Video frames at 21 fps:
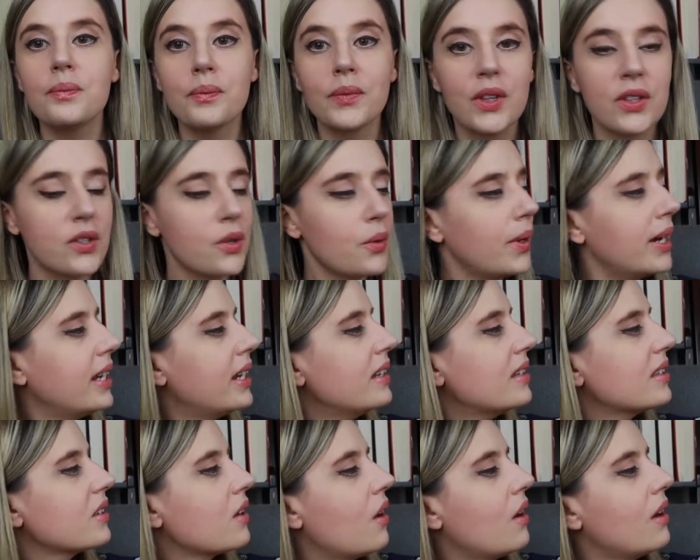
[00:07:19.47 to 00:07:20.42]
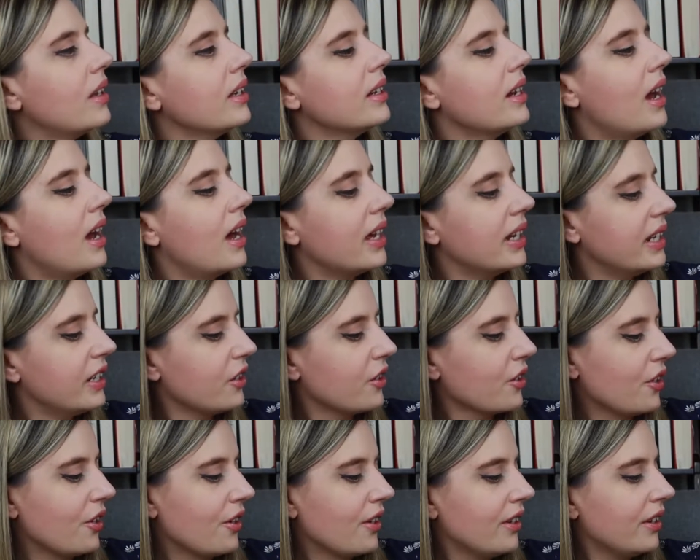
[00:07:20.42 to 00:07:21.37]
So it is called Honey
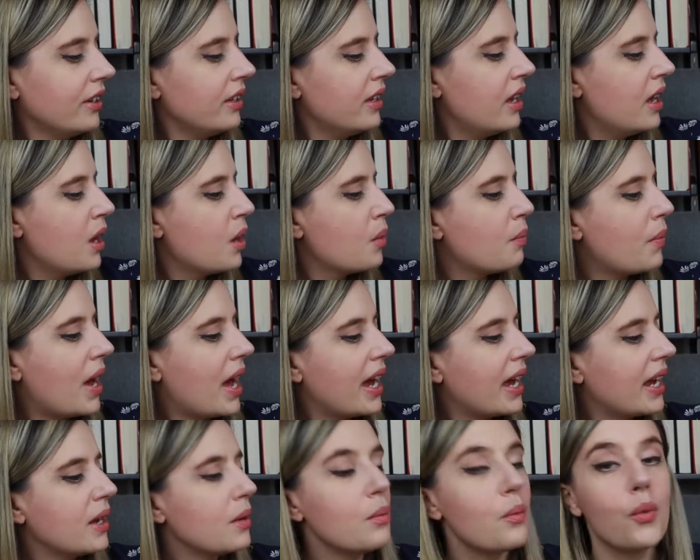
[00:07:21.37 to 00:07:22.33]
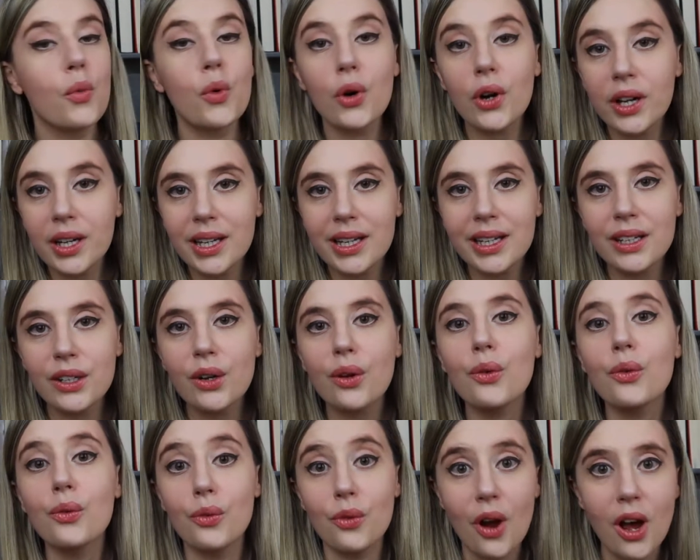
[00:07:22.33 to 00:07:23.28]
Girl by Morgan
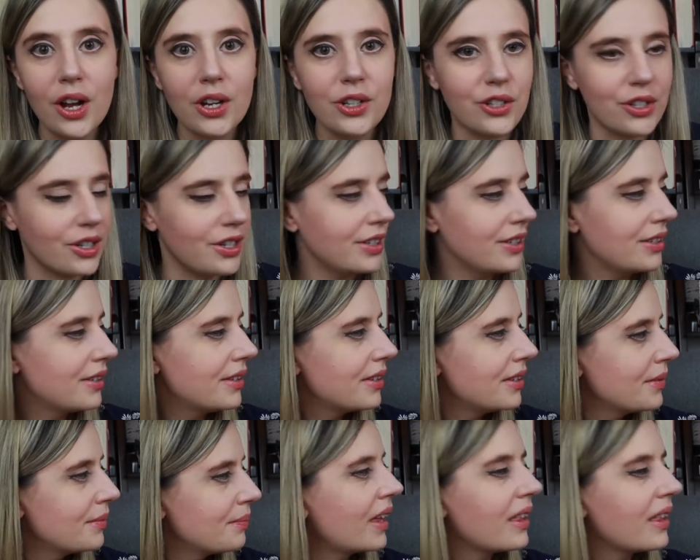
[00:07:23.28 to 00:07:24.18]
Rogers.